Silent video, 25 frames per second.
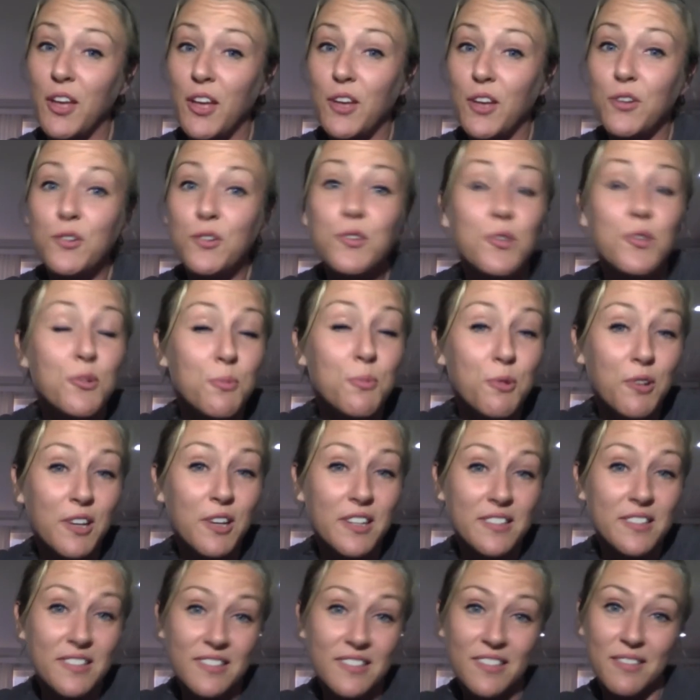
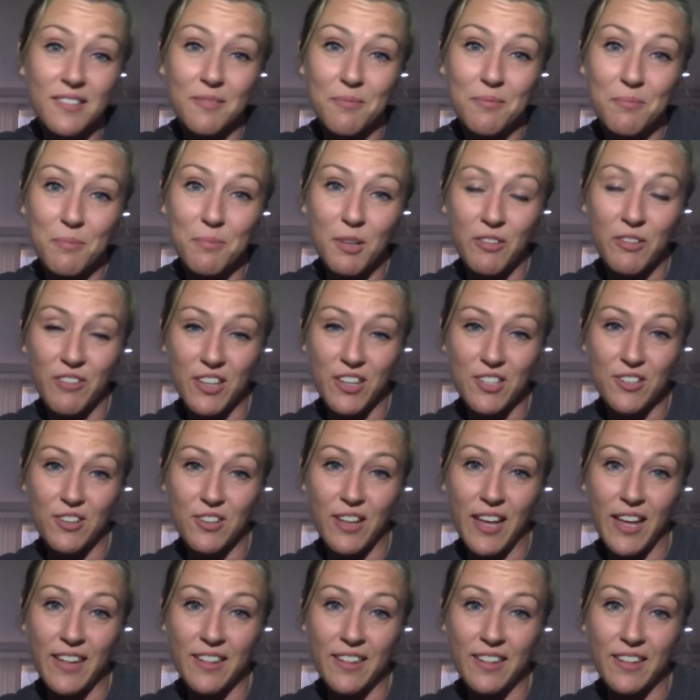numerous professional
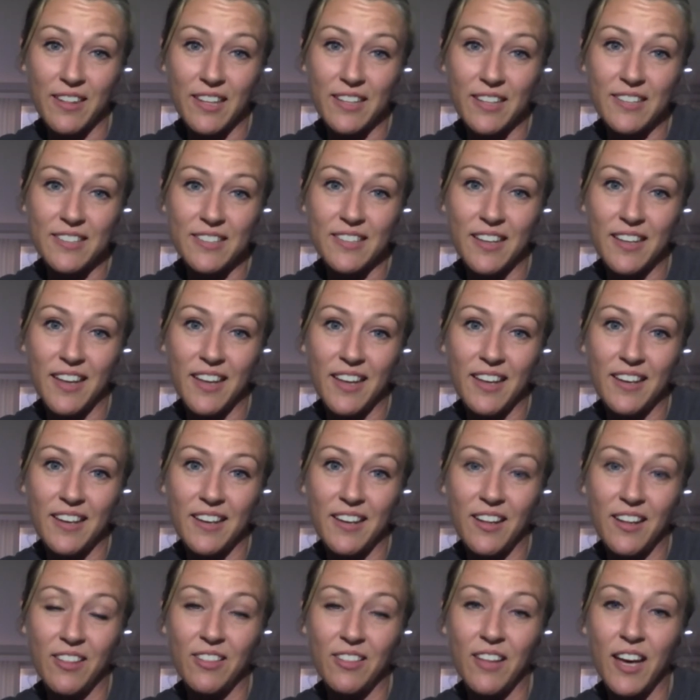athletes, and
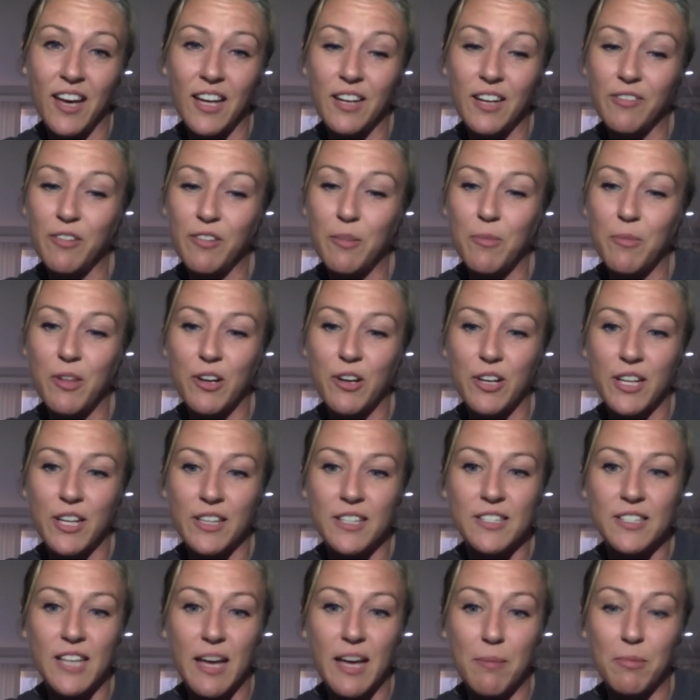a lot of them that are at
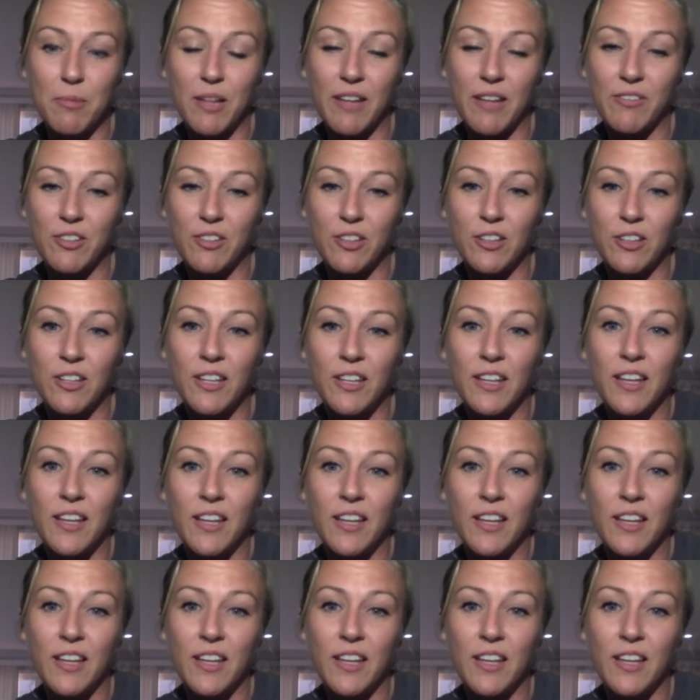the top level,